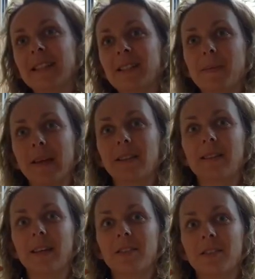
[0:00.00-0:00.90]
It just makes
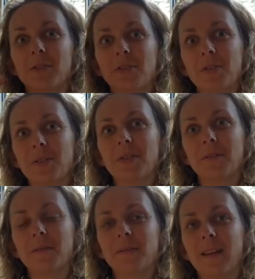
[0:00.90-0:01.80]
such a good use
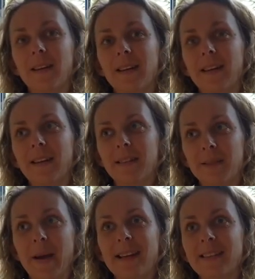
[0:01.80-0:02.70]
of the
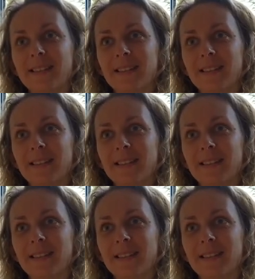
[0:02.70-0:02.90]
space.